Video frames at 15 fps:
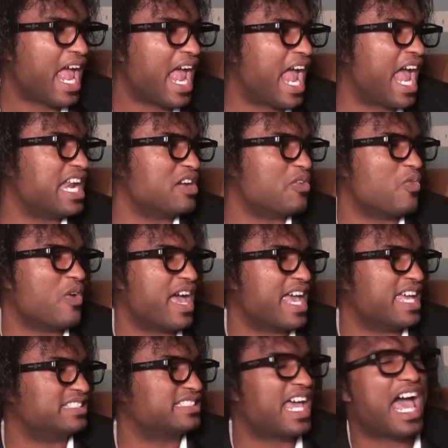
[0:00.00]

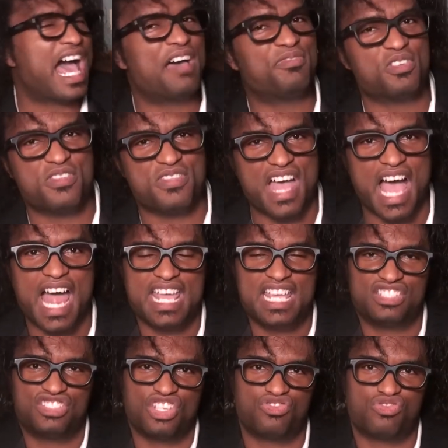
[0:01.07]
Anyways, after that
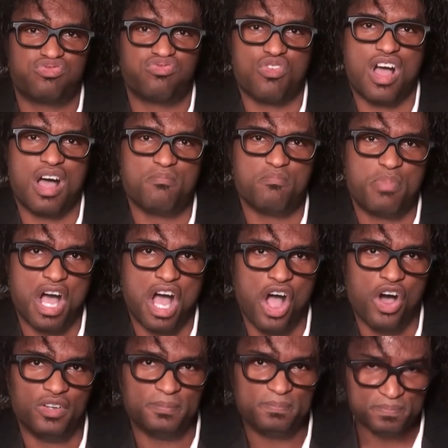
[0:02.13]
is the
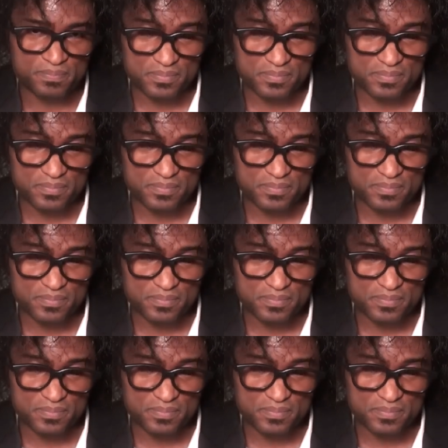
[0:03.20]
trombone.